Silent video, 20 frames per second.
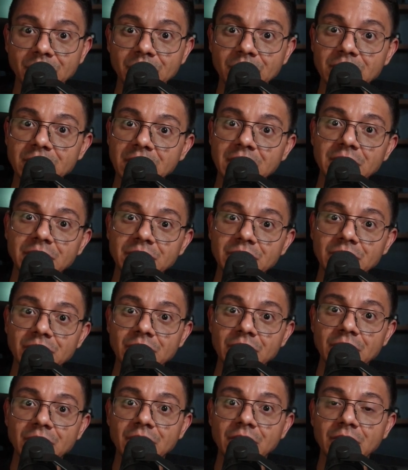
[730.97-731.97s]
You
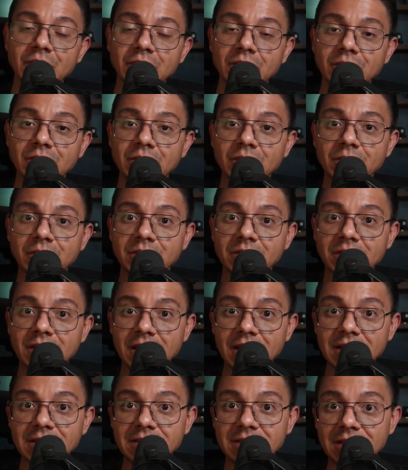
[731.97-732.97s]
change the
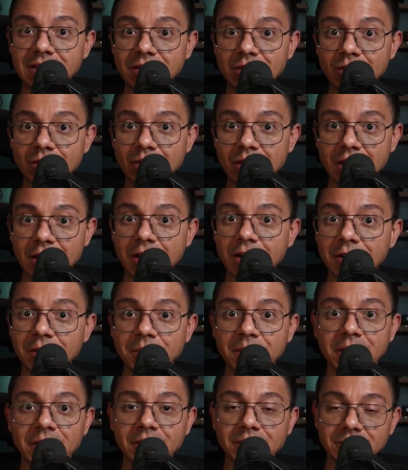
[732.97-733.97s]
things that you care
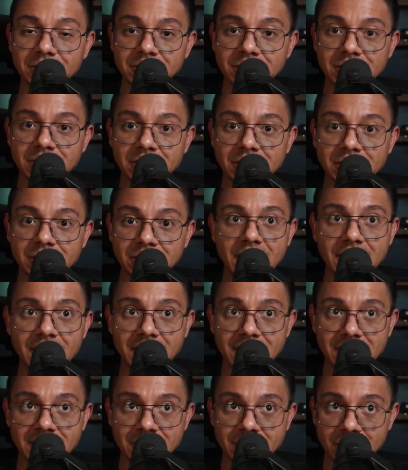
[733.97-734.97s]
about,
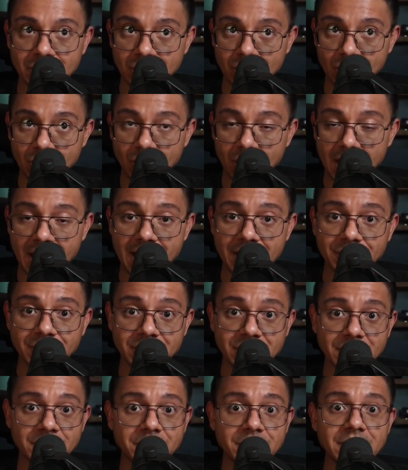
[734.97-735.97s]
and you'll have
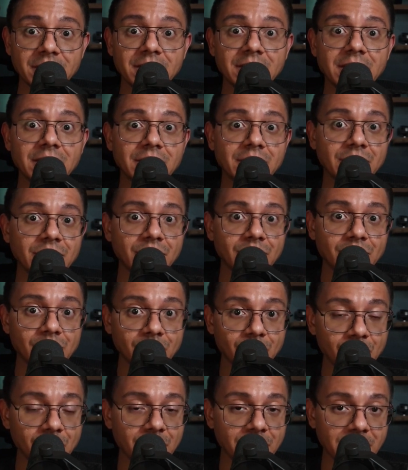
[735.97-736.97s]
something that's
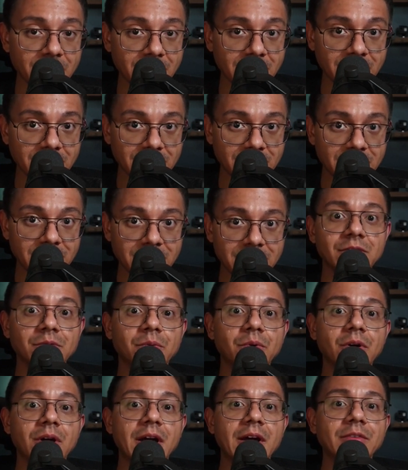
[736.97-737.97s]
working.
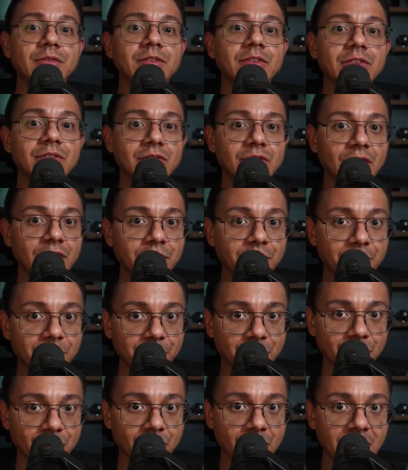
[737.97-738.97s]
You won't have to start
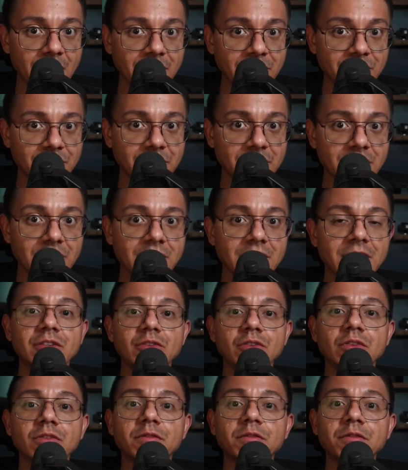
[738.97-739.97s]
from scratch.
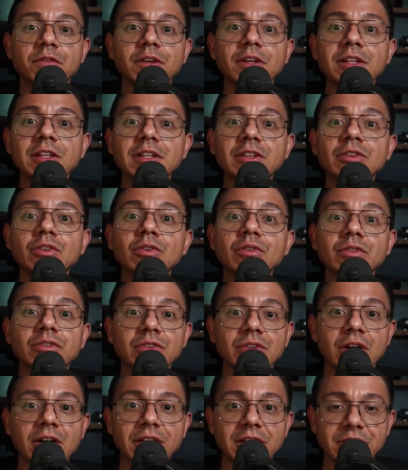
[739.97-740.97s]
You can fill in
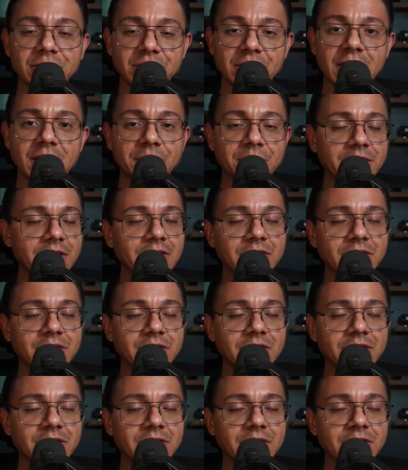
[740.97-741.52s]
those knowledge gaps.